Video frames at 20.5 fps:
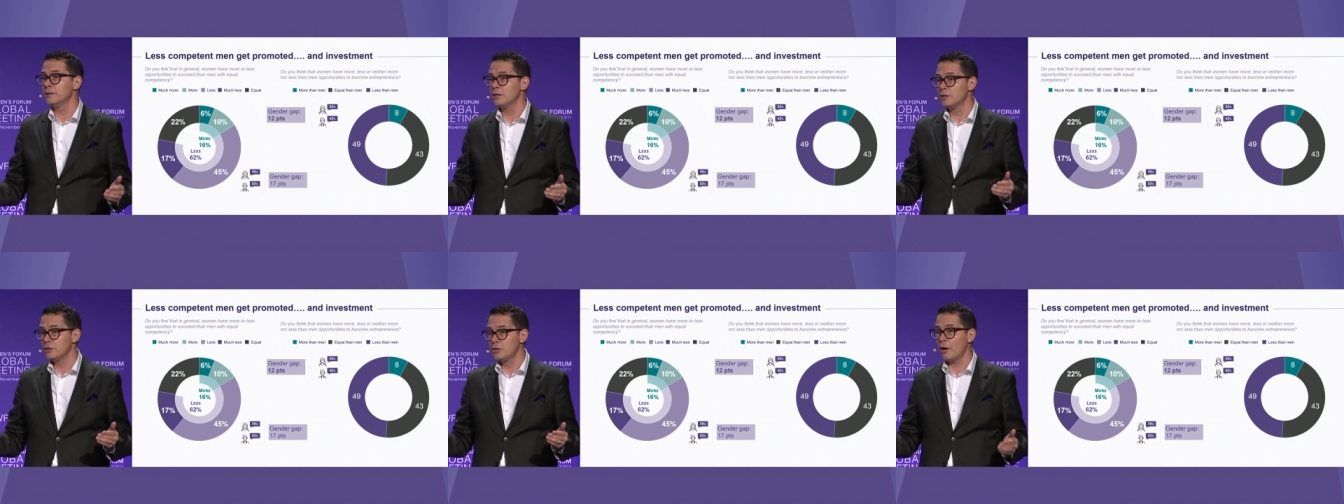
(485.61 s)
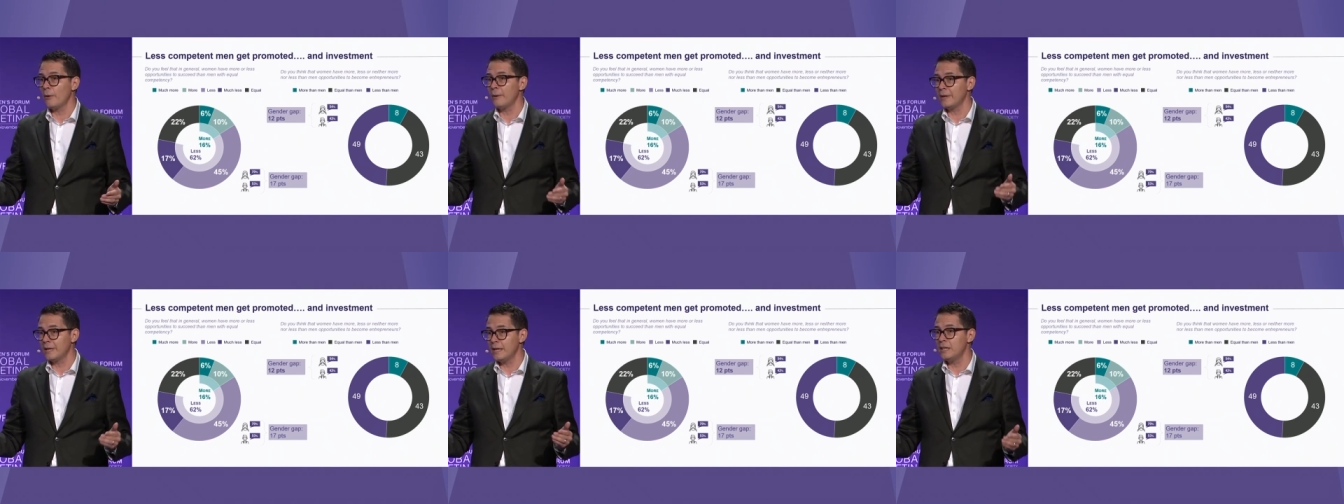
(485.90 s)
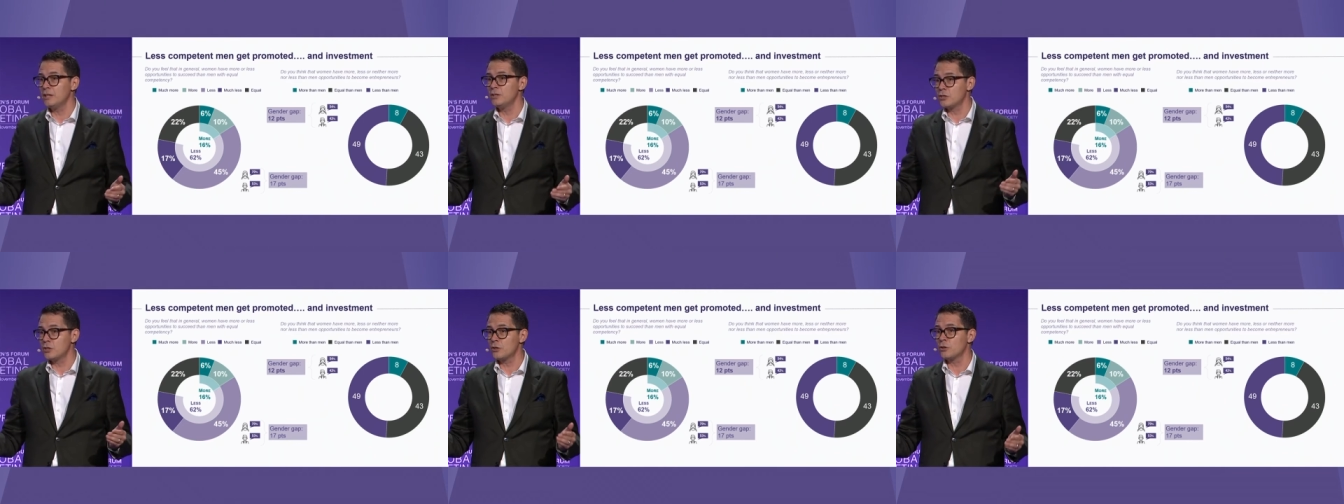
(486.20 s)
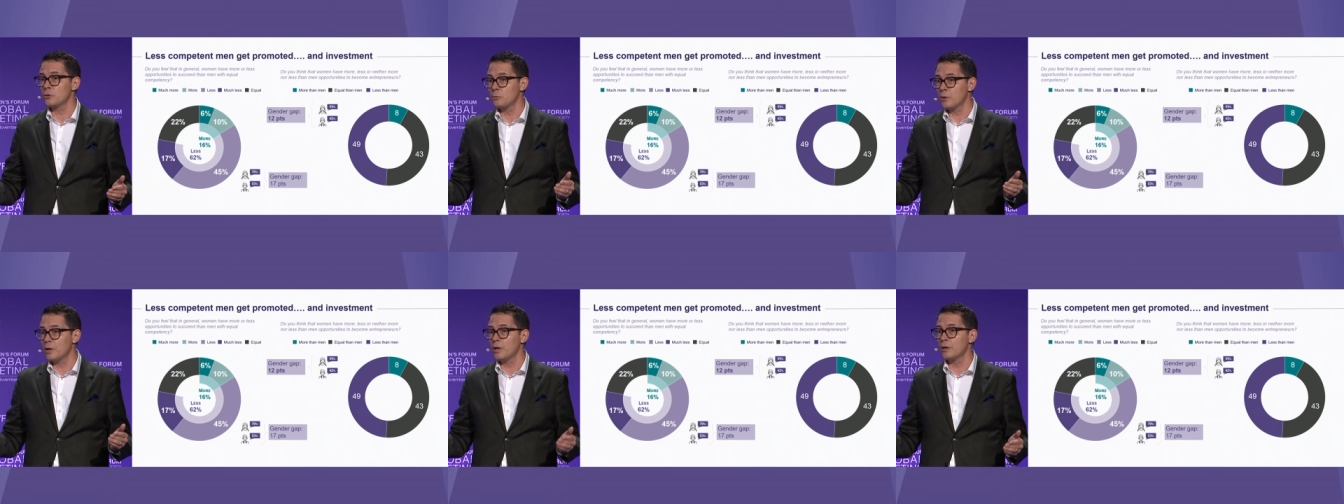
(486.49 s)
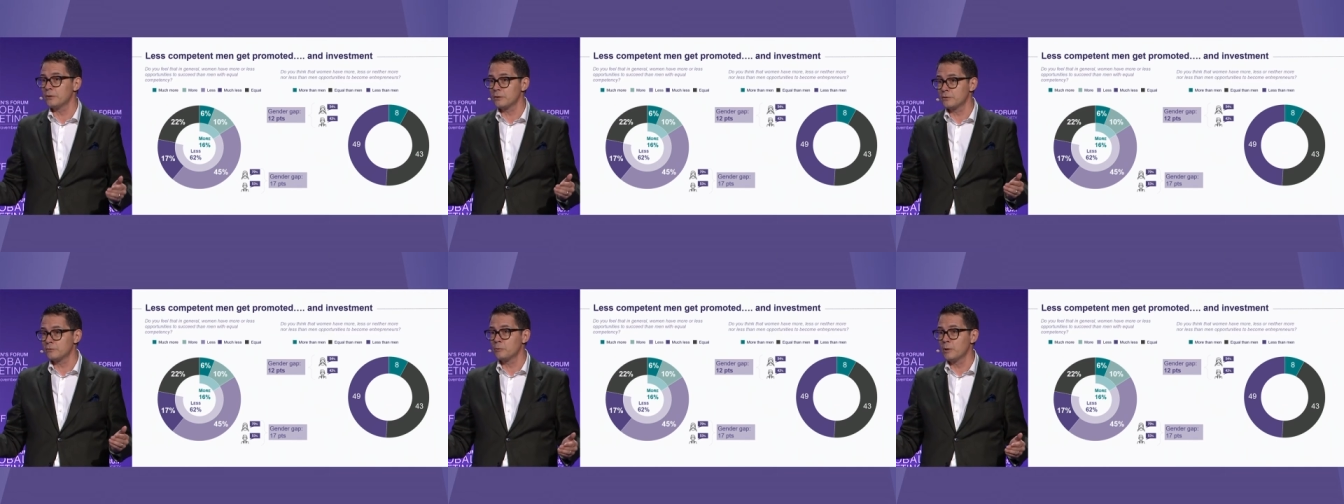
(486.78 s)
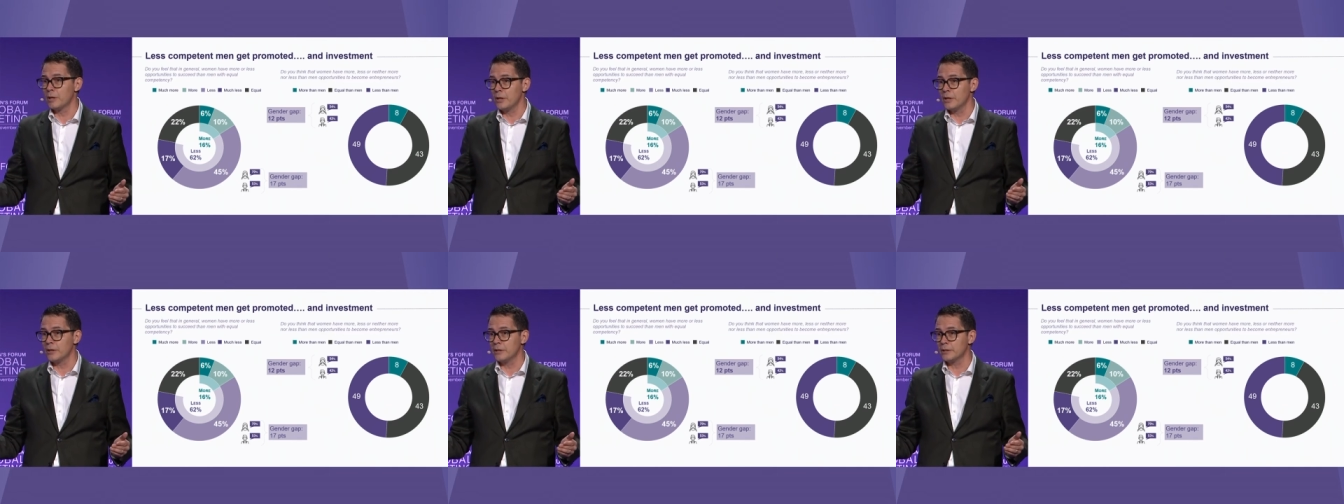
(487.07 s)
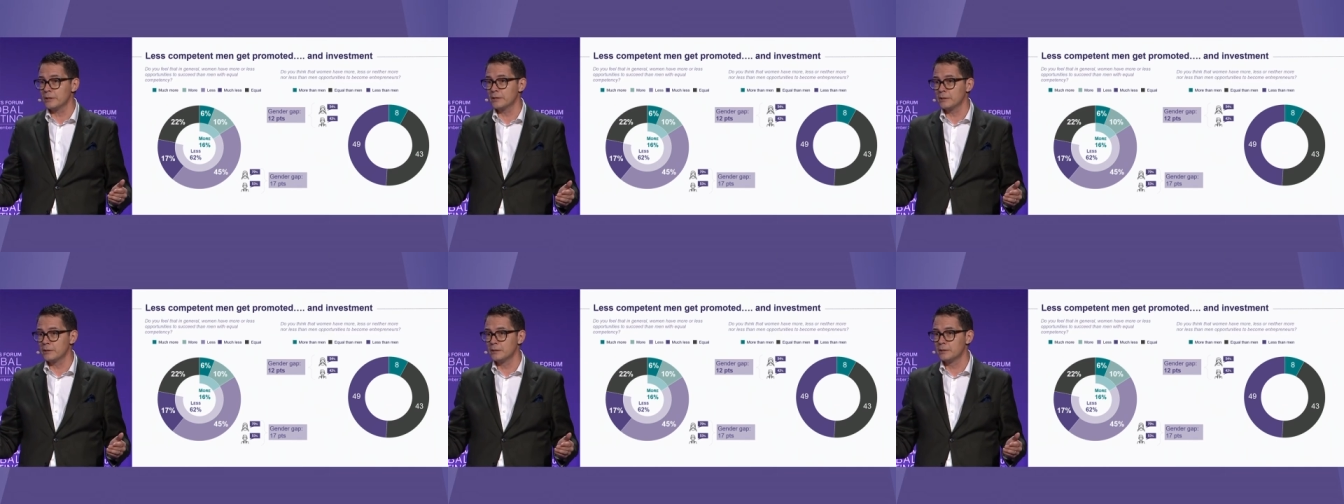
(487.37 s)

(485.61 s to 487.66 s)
going into the world of work.